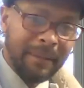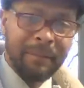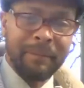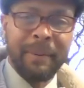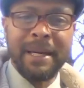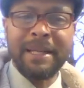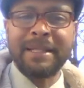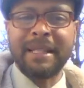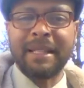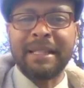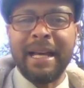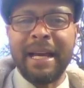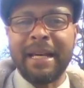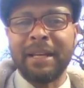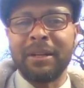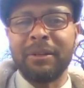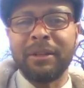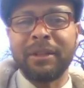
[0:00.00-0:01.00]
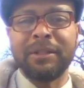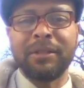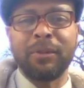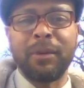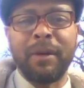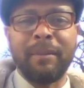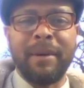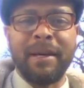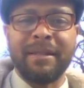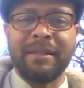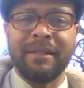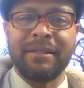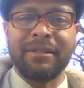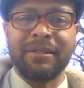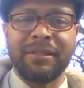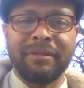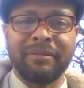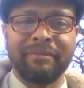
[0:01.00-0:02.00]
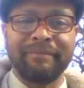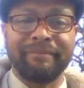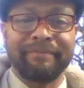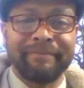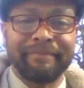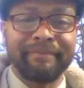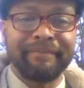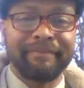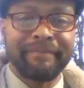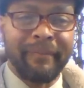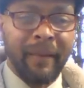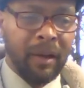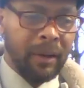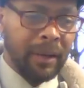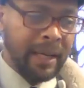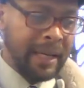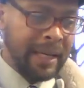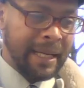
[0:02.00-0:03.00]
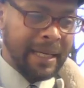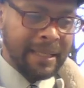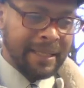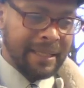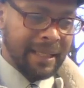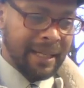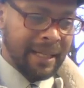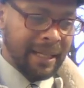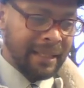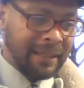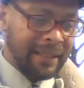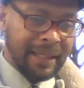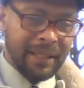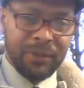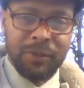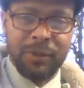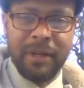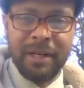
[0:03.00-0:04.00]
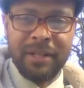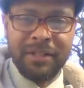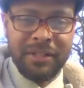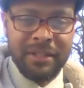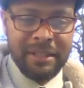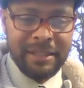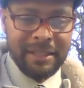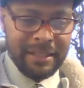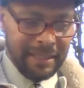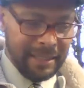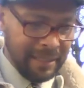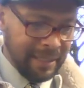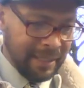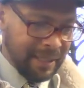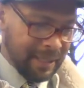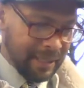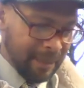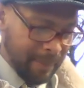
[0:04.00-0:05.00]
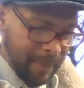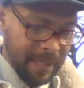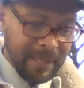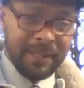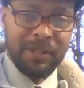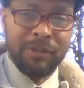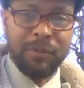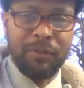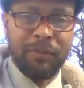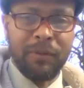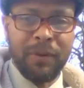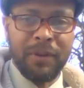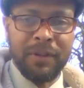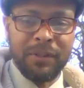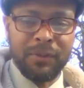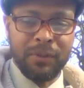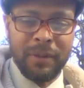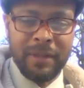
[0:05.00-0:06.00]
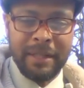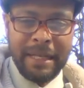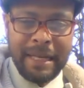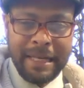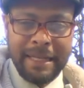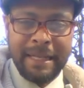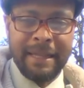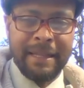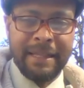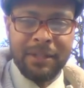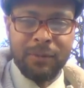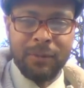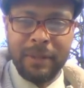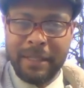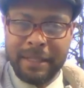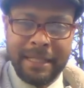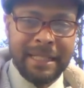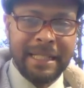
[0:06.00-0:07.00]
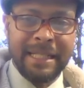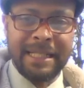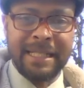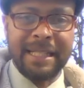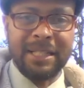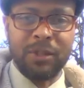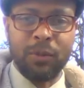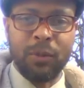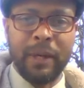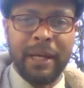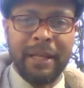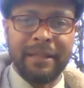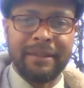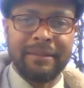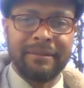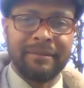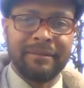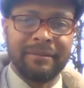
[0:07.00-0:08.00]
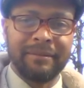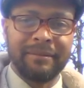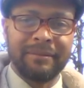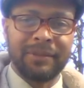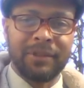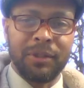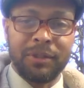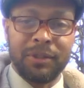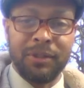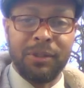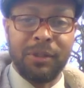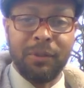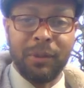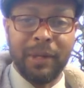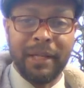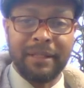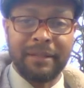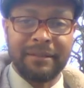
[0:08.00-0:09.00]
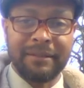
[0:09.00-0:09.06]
Basically, I can only do one message. Okay, it's the introduction, the message before this one, and then this one, and then he says quit. So just three.